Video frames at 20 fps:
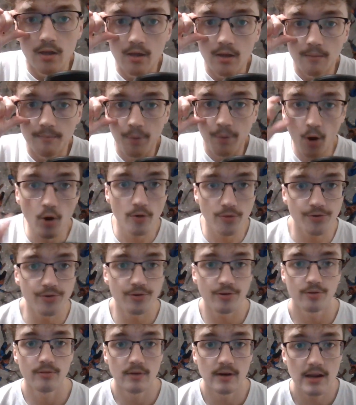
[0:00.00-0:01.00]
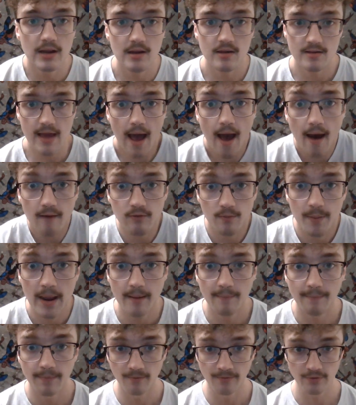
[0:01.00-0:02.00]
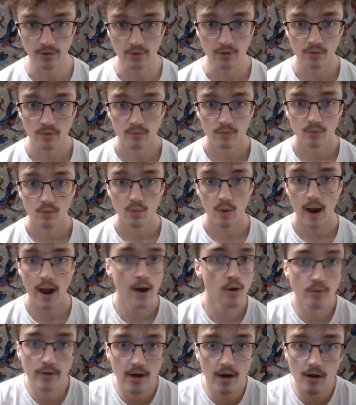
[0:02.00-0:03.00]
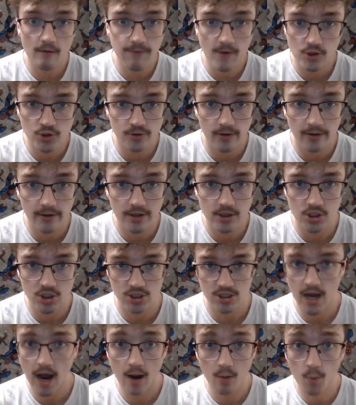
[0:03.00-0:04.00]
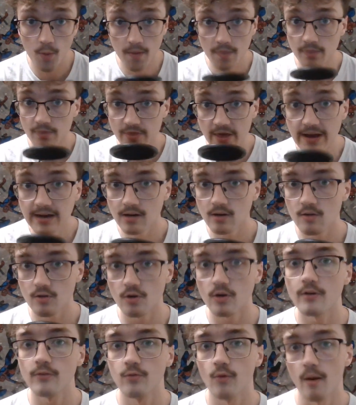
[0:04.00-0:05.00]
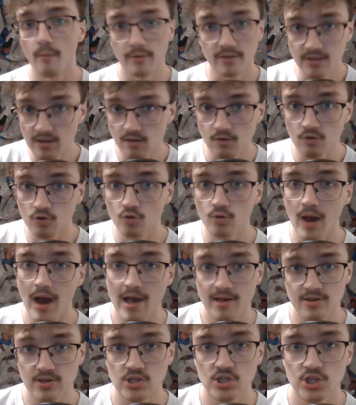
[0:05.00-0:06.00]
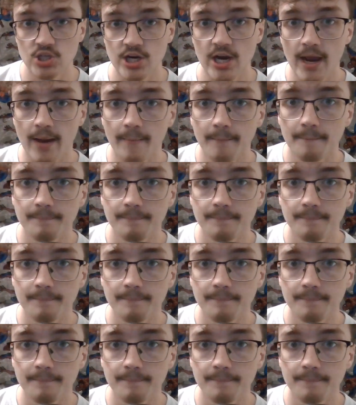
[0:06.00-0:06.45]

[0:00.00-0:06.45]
Perth needs to have a pay-per-view. I don't care if Australia just got one. They deserve one with these 2 guys as champ.